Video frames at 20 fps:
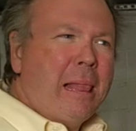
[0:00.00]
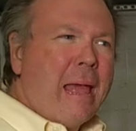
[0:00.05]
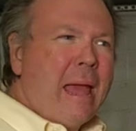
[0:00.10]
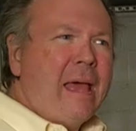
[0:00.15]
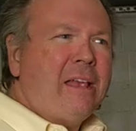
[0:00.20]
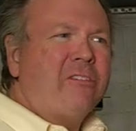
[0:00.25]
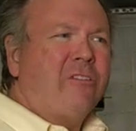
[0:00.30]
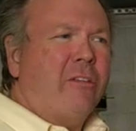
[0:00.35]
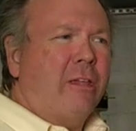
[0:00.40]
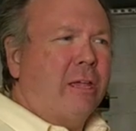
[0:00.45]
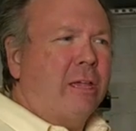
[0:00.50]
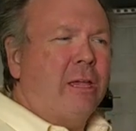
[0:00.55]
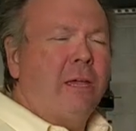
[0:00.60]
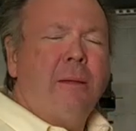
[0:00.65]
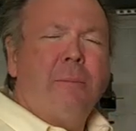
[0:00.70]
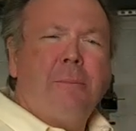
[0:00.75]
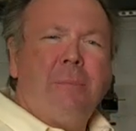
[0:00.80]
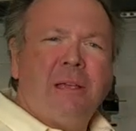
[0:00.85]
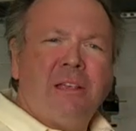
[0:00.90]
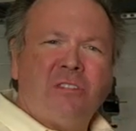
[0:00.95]
plastic
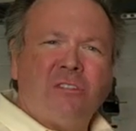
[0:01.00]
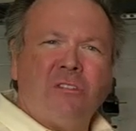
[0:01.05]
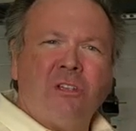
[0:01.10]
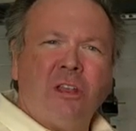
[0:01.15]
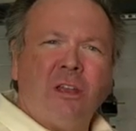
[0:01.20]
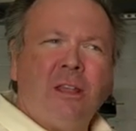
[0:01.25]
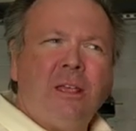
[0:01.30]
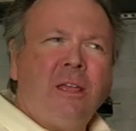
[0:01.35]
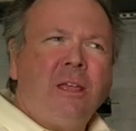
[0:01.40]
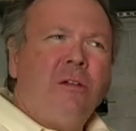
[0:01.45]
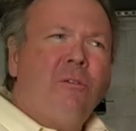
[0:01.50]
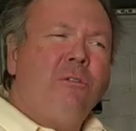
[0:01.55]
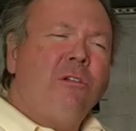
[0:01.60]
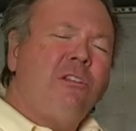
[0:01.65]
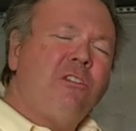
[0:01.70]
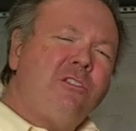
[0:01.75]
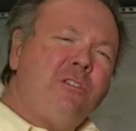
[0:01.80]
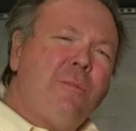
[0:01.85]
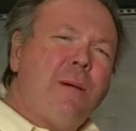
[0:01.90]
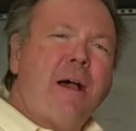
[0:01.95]
piston,
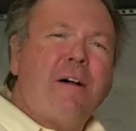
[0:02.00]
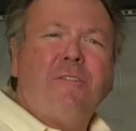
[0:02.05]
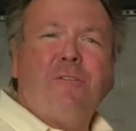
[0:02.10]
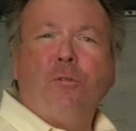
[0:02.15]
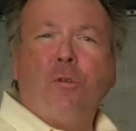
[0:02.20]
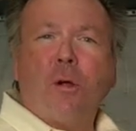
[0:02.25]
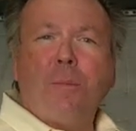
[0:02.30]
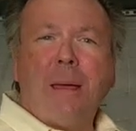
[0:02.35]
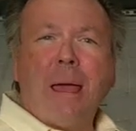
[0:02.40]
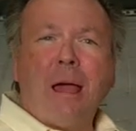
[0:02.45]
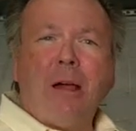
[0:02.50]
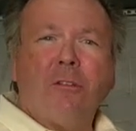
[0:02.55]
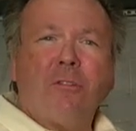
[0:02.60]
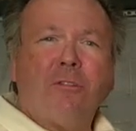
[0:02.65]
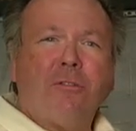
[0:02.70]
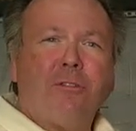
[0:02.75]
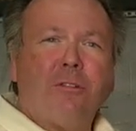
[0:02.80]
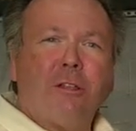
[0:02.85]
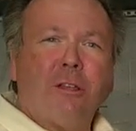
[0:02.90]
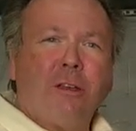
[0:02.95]
which is about 4
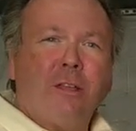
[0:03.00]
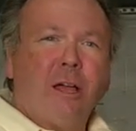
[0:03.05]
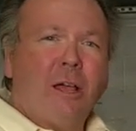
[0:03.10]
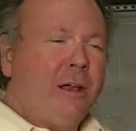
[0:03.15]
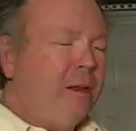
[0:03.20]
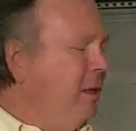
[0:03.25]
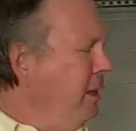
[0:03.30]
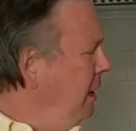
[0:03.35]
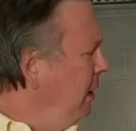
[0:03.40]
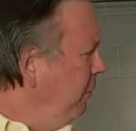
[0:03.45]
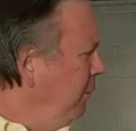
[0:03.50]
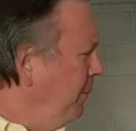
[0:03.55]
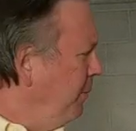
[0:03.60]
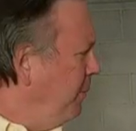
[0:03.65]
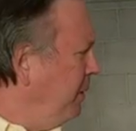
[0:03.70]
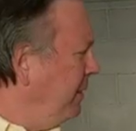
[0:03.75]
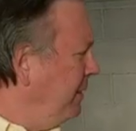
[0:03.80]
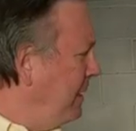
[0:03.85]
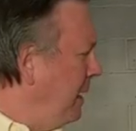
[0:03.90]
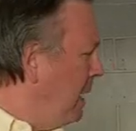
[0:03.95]
pounds fully done. We
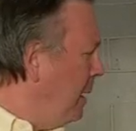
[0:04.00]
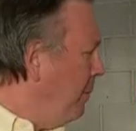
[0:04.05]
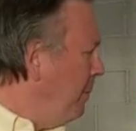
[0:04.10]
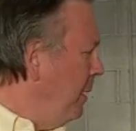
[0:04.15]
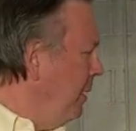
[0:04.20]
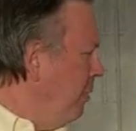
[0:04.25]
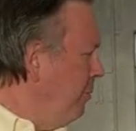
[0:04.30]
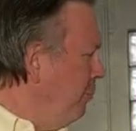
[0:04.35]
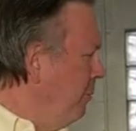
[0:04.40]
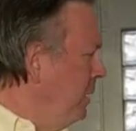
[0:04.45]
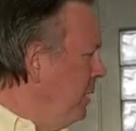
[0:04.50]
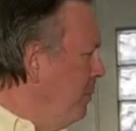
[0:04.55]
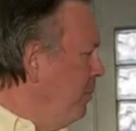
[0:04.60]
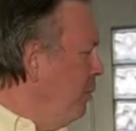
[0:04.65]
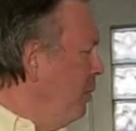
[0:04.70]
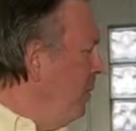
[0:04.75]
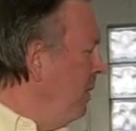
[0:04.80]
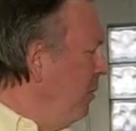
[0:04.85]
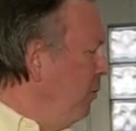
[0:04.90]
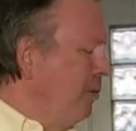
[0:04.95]
print that up on a
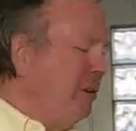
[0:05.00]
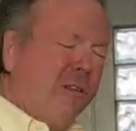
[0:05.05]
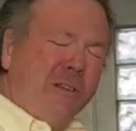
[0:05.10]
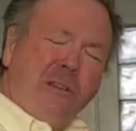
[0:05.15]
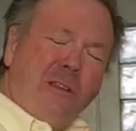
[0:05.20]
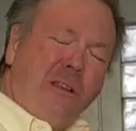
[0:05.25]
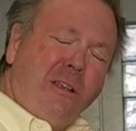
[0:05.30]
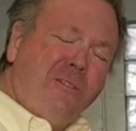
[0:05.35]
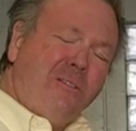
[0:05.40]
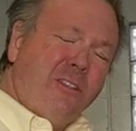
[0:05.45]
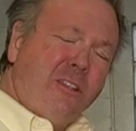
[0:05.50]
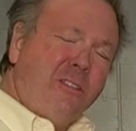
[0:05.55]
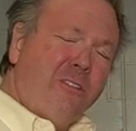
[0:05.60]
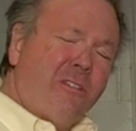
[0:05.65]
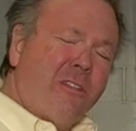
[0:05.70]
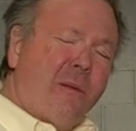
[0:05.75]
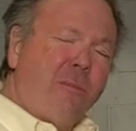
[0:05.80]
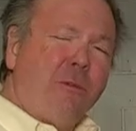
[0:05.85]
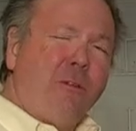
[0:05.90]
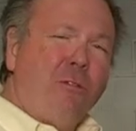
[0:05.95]
3D printer, which gives
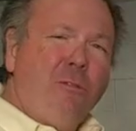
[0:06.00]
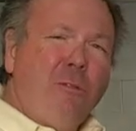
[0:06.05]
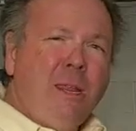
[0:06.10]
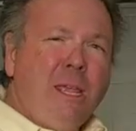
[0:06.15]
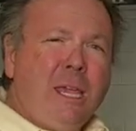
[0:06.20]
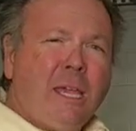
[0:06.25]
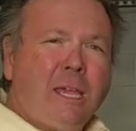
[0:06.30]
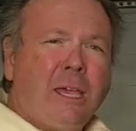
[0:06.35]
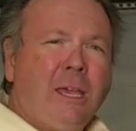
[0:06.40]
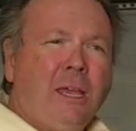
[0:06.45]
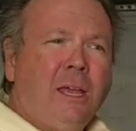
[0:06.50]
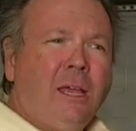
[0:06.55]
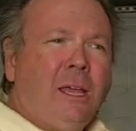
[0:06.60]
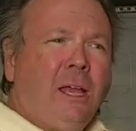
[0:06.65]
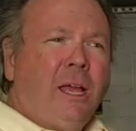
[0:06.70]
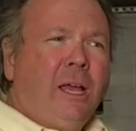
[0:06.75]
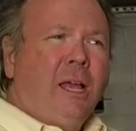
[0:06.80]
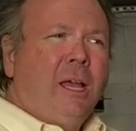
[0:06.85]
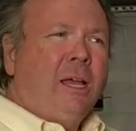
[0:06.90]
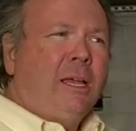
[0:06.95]
us some unique
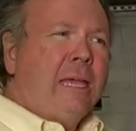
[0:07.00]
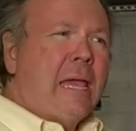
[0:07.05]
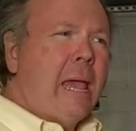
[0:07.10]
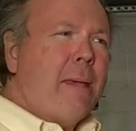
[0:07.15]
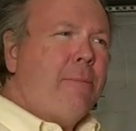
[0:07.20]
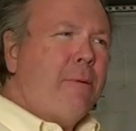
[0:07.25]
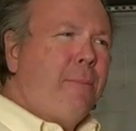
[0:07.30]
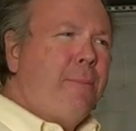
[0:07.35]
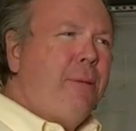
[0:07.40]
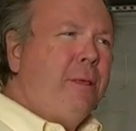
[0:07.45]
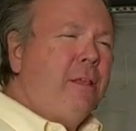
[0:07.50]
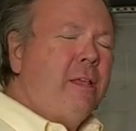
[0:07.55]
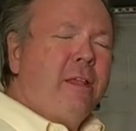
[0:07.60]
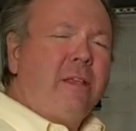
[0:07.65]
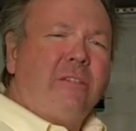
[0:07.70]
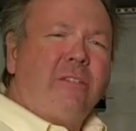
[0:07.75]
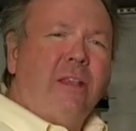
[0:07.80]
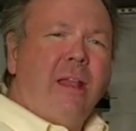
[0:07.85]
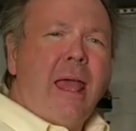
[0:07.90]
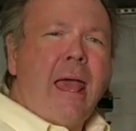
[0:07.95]

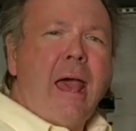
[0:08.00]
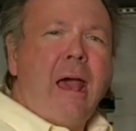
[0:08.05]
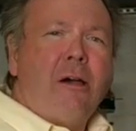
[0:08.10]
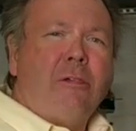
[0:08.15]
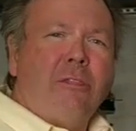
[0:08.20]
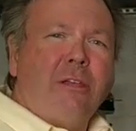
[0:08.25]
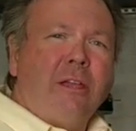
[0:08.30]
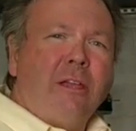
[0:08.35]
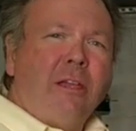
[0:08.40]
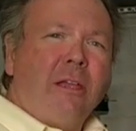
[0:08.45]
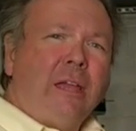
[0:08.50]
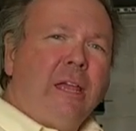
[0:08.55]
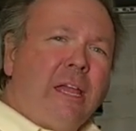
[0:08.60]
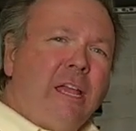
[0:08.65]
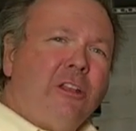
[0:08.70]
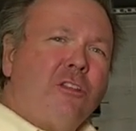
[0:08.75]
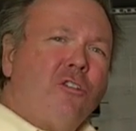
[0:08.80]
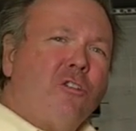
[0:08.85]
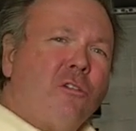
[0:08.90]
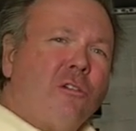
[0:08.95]
capabilities in how the
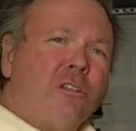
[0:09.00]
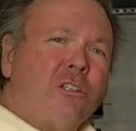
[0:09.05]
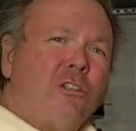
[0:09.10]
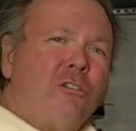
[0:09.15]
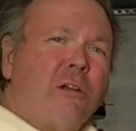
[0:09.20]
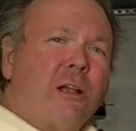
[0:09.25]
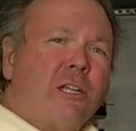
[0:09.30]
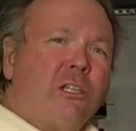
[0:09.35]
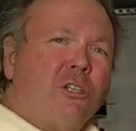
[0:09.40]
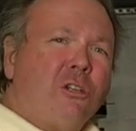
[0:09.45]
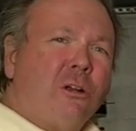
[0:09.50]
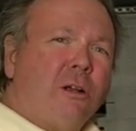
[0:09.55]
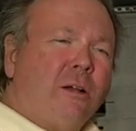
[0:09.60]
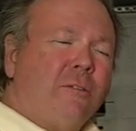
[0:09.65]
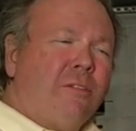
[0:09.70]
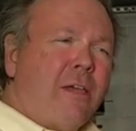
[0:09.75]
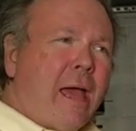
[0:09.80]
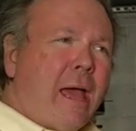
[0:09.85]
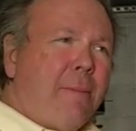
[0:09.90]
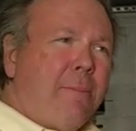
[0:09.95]
internal
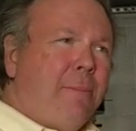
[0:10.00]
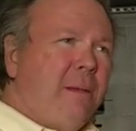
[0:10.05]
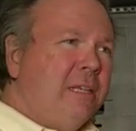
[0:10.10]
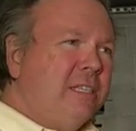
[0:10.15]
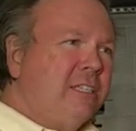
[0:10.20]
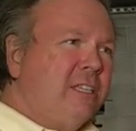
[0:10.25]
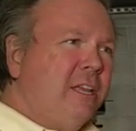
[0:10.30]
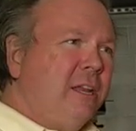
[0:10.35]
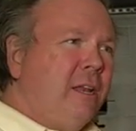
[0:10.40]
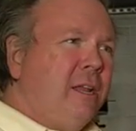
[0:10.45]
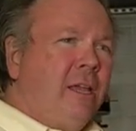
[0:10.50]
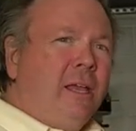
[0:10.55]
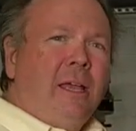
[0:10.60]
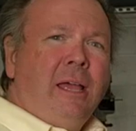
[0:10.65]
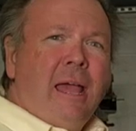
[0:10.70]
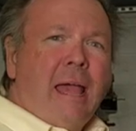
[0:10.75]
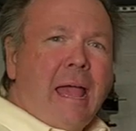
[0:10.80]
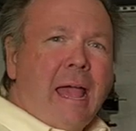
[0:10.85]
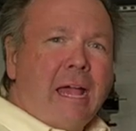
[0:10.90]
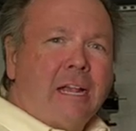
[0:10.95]
structure of that piston
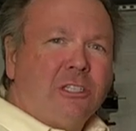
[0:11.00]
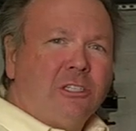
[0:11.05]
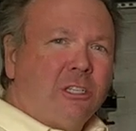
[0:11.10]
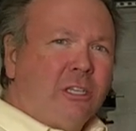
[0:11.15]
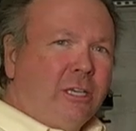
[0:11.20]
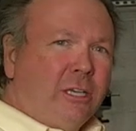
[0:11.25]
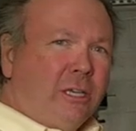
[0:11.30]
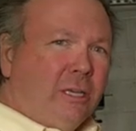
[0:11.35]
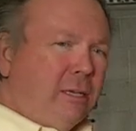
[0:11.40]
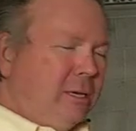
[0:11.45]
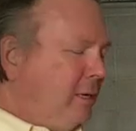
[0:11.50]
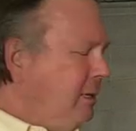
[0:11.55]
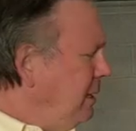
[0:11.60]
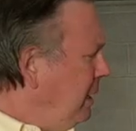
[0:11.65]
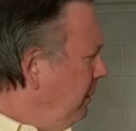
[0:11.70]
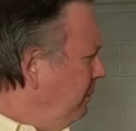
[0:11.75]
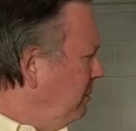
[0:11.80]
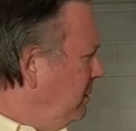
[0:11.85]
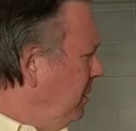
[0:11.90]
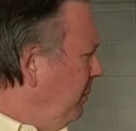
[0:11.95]
actually
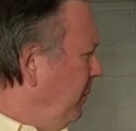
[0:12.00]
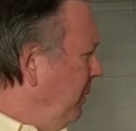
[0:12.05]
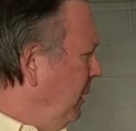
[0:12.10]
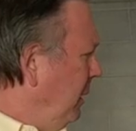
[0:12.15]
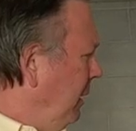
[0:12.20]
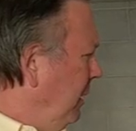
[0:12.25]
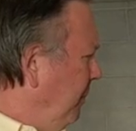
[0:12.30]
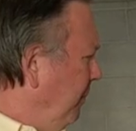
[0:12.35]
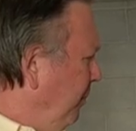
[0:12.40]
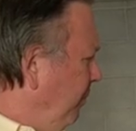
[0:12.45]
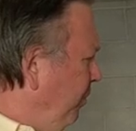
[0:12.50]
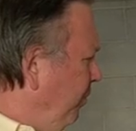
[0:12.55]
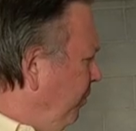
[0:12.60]
comes to be.